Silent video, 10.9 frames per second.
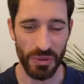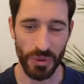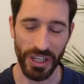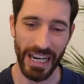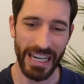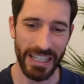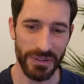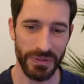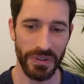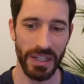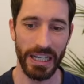we're kind
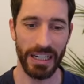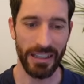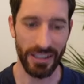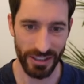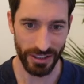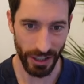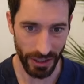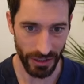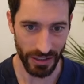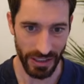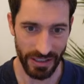of stuck
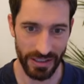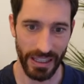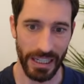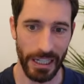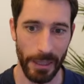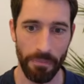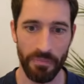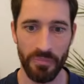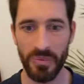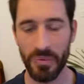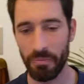to this
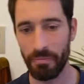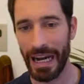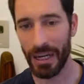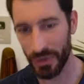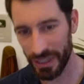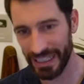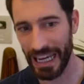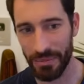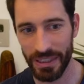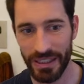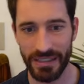backward
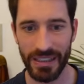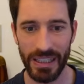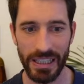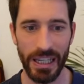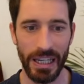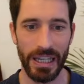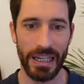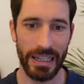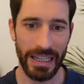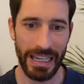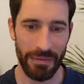cabin design,
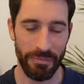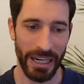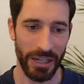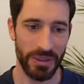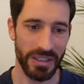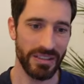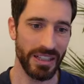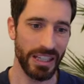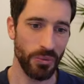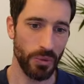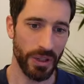cab backward
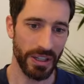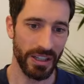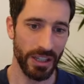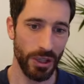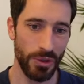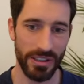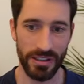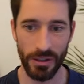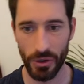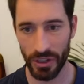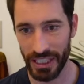design, where the nose is
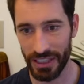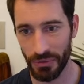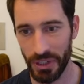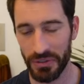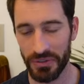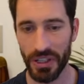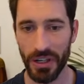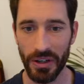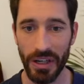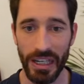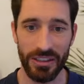longer than the rear of the
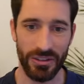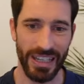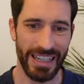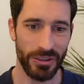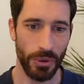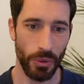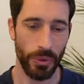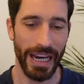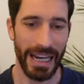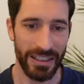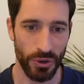car. So that is what we
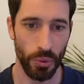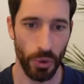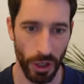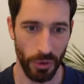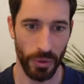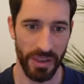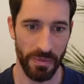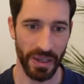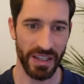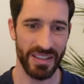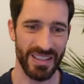had to work with,
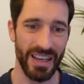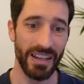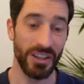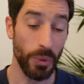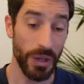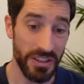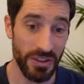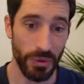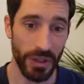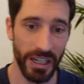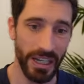because the
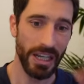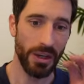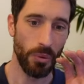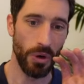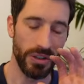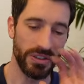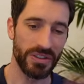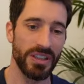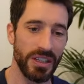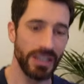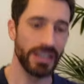windscreen
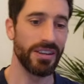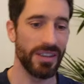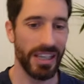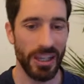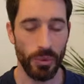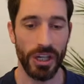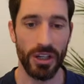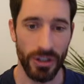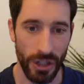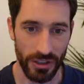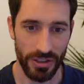was a thing we could
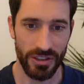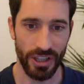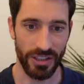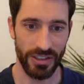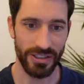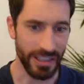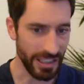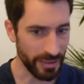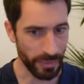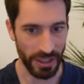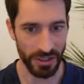not touch. These
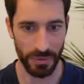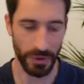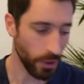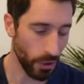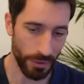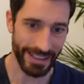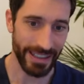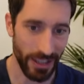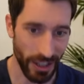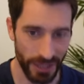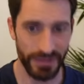parts were already
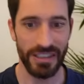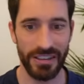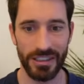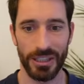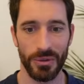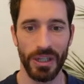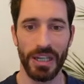carved in stone,